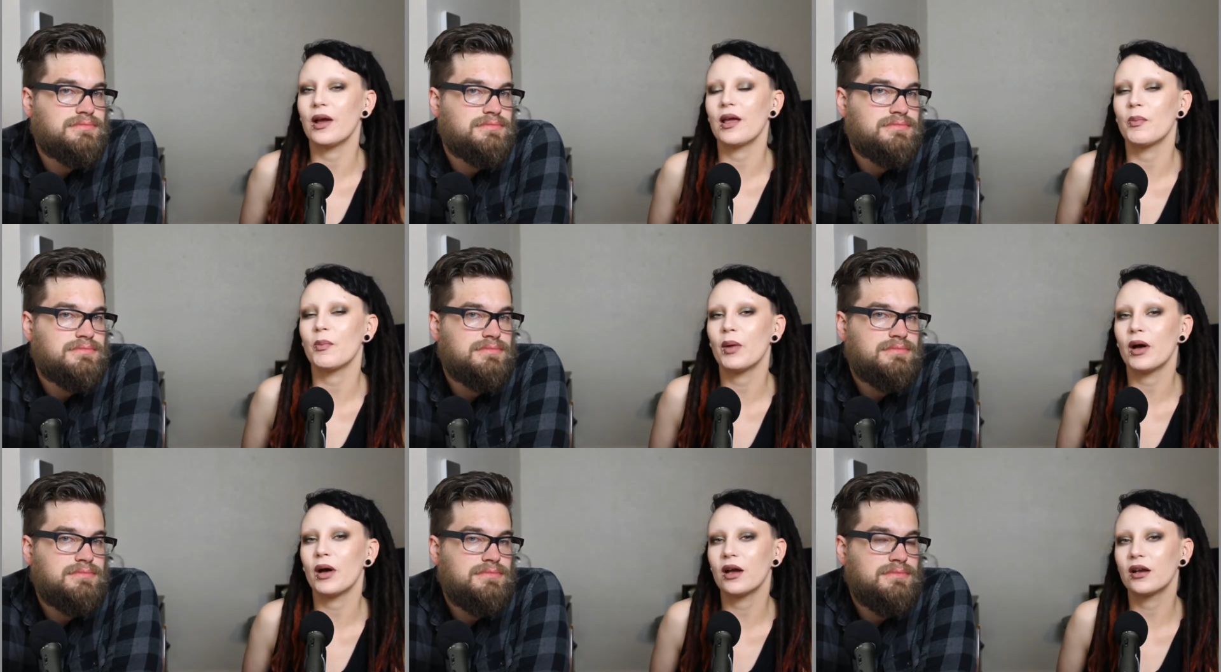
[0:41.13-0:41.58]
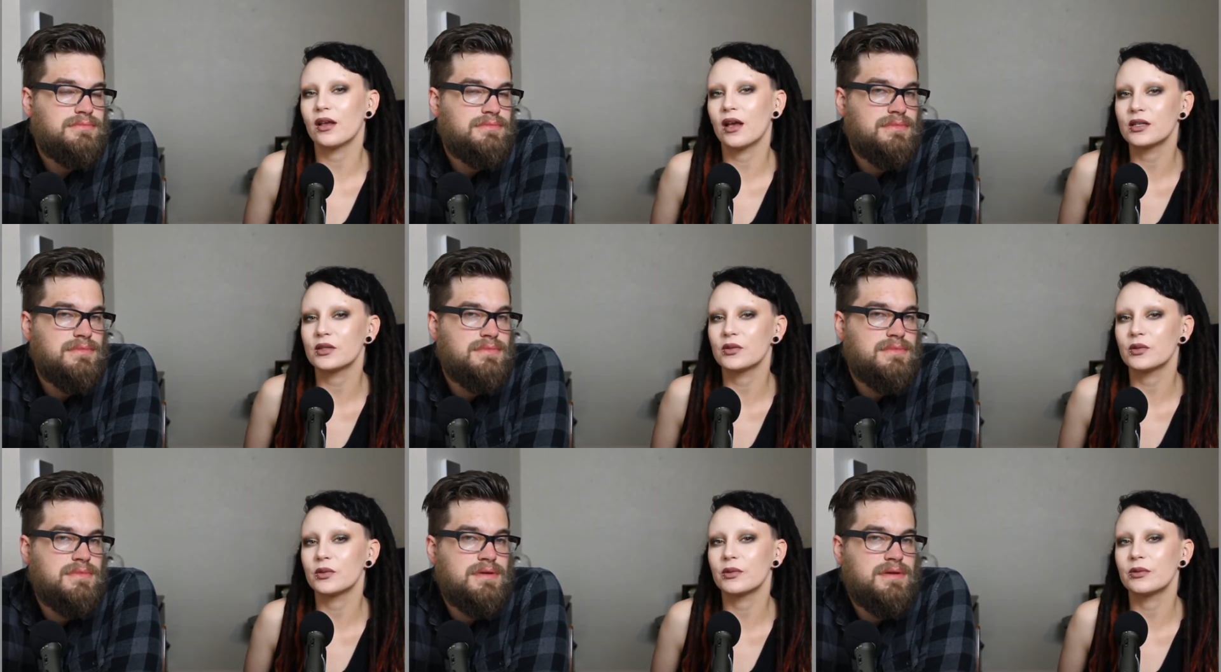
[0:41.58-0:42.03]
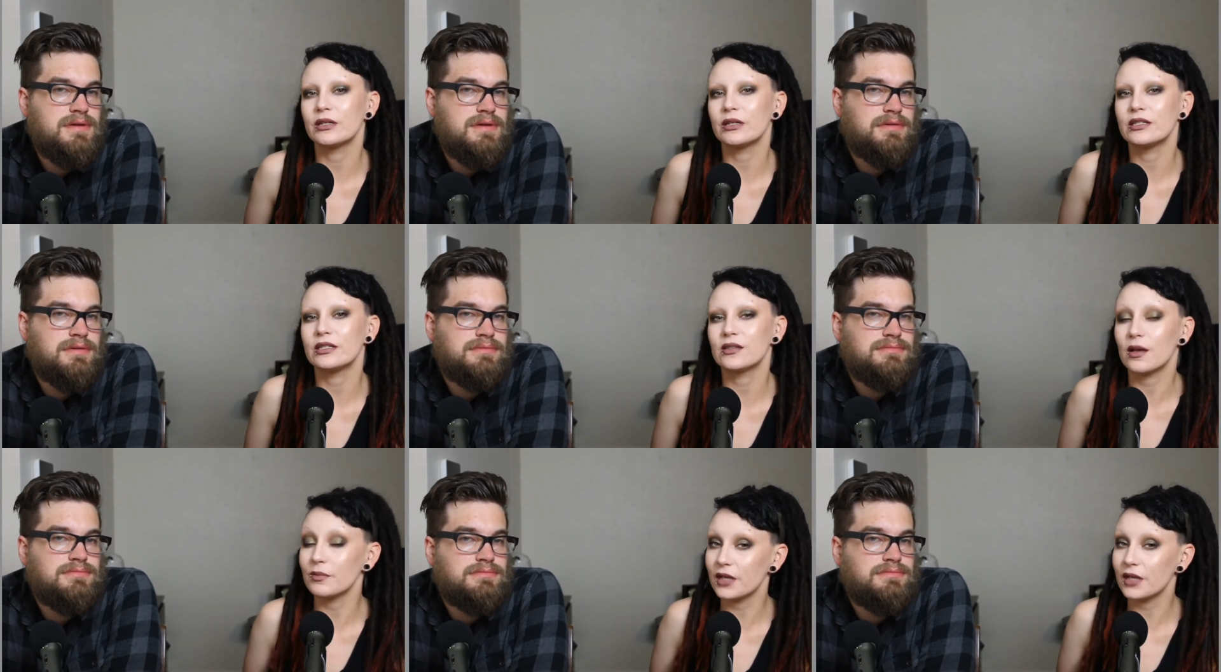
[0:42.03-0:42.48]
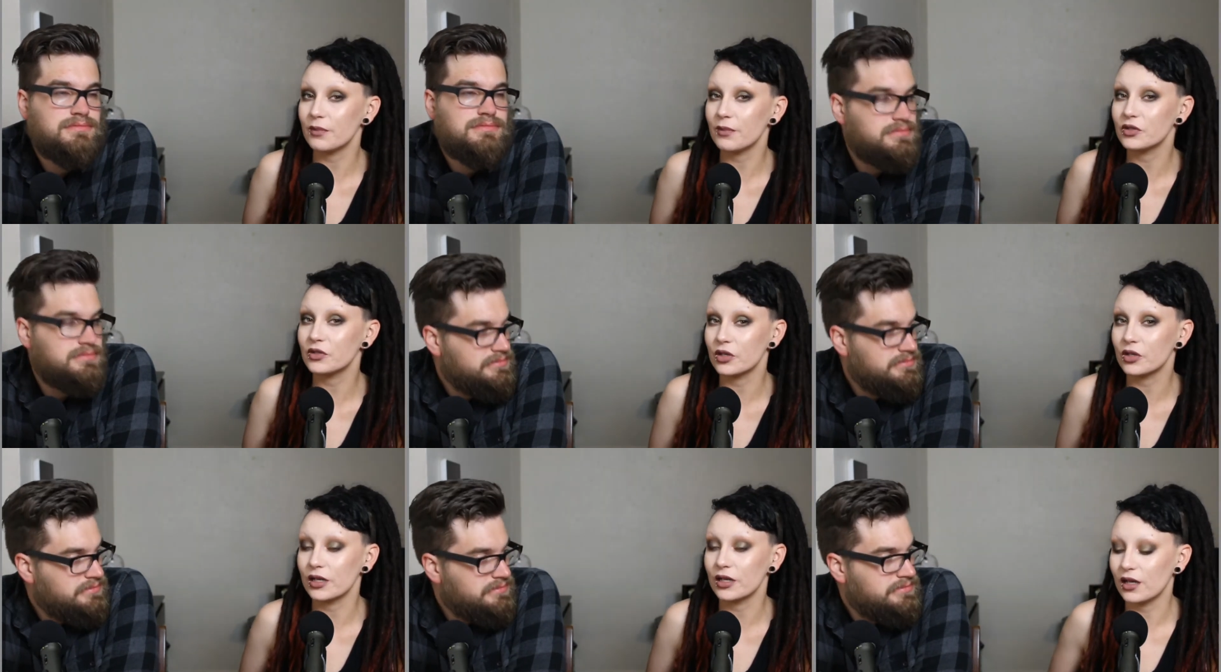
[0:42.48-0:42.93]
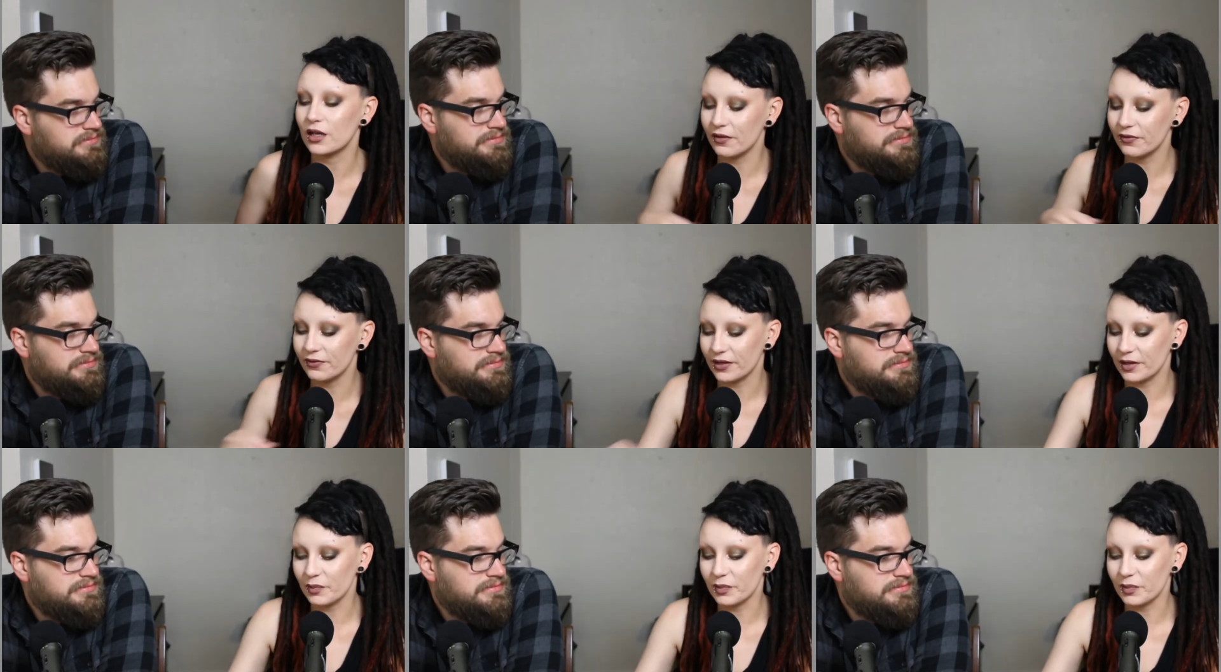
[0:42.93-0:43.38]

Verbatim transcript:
Speaker 1: a podcast where we sometimes drink coffee,